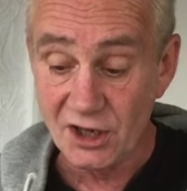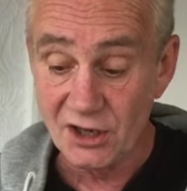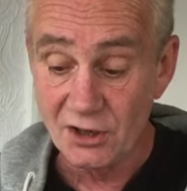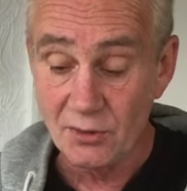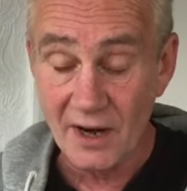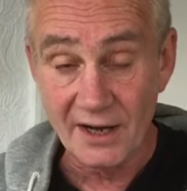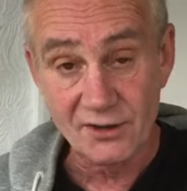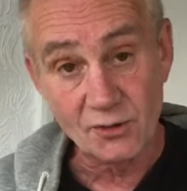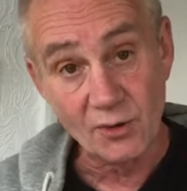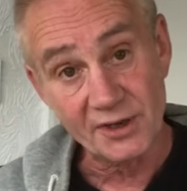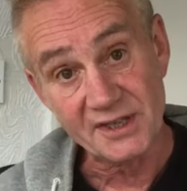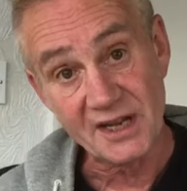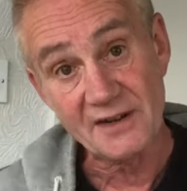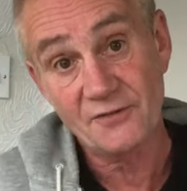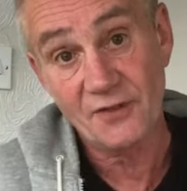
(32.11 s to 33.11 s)
you how to
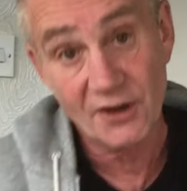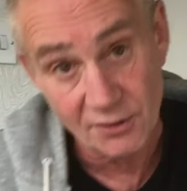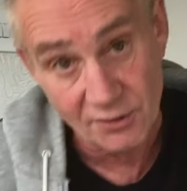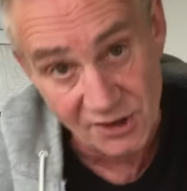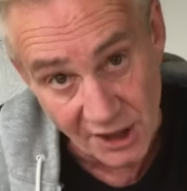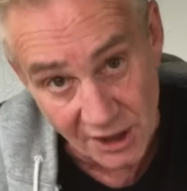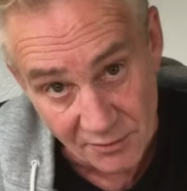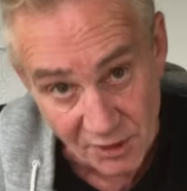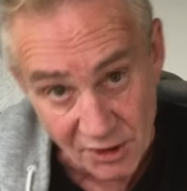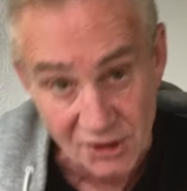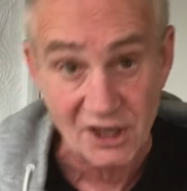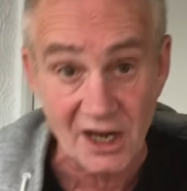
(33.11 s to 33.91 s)
identify your sloe bush